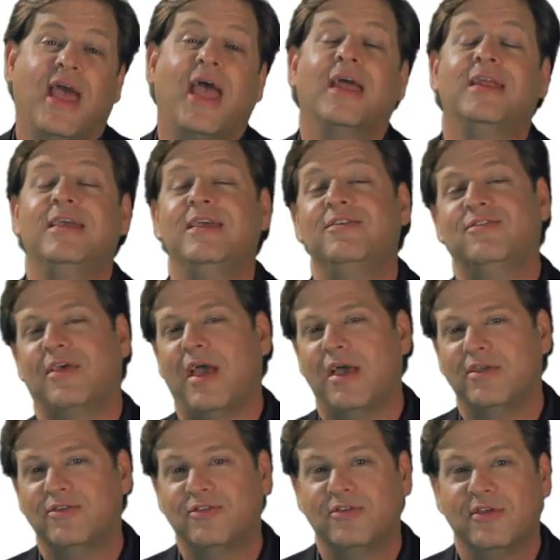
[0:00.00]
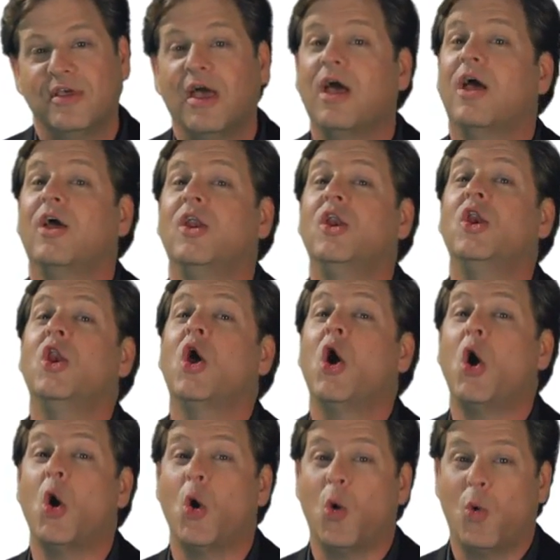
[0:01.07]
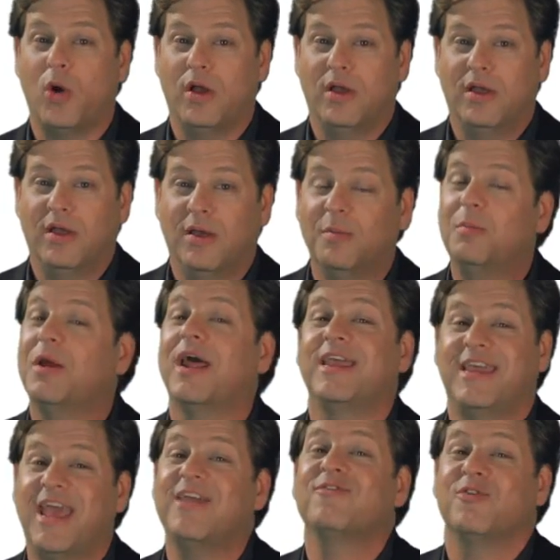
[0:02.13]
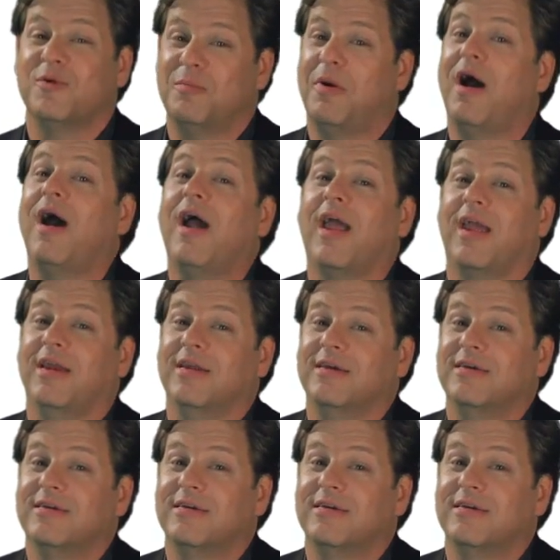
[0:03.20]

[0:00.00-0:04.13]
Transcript: And he says, no, but I gave her mine.